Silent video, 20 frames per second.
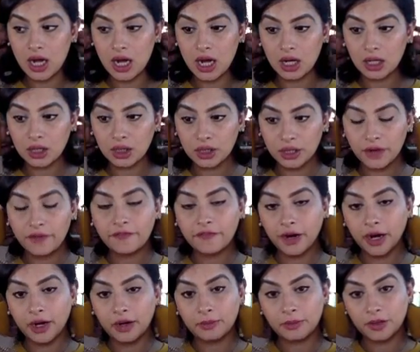a good
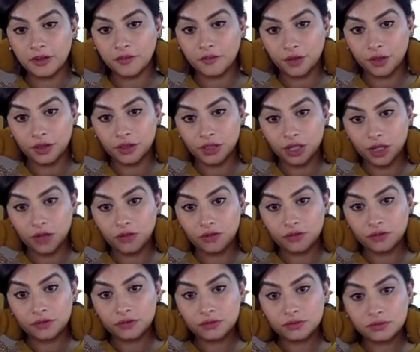environment for yourself,
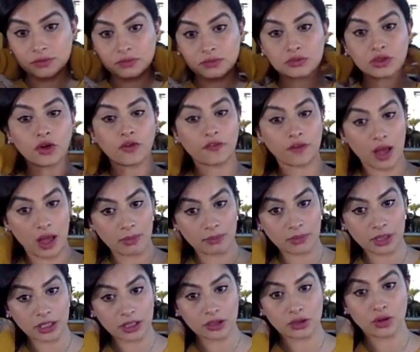your
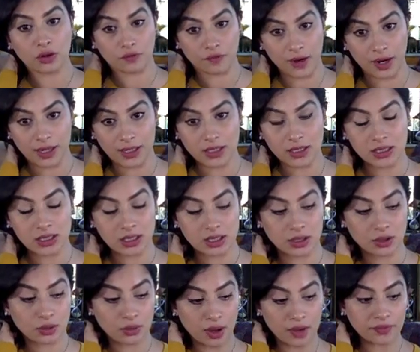family, your friends,
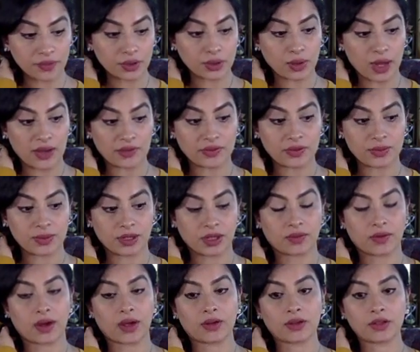whoever you have to be
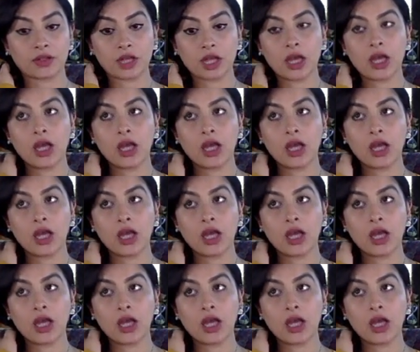around.